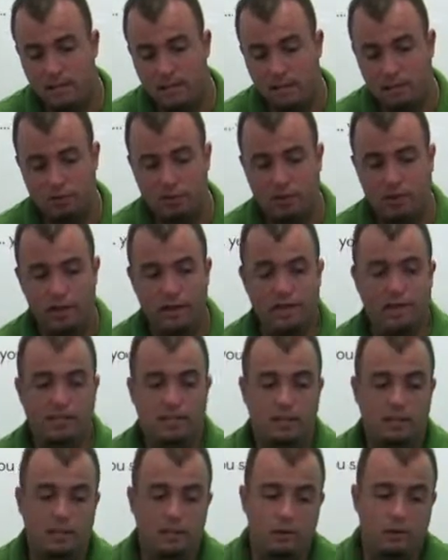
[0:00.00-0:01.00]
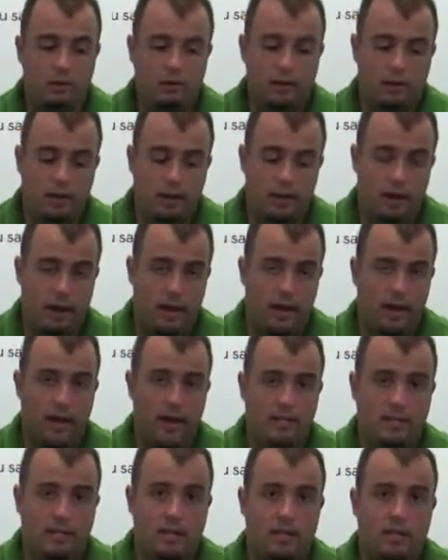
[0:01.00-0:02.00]
it's really easy to use, and it
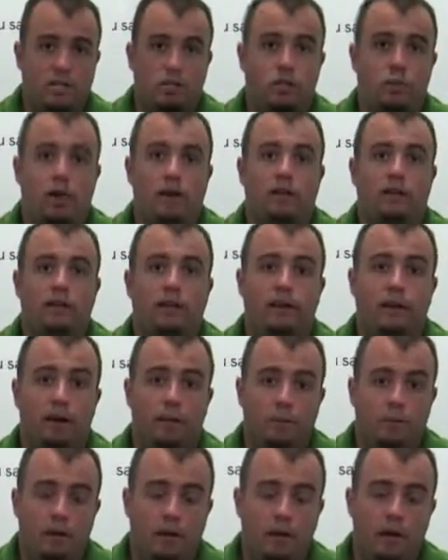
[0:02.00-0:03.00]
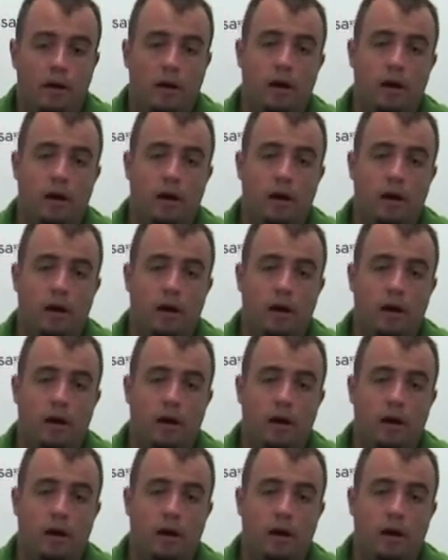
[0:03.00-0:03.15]
has a nice quick cleanup.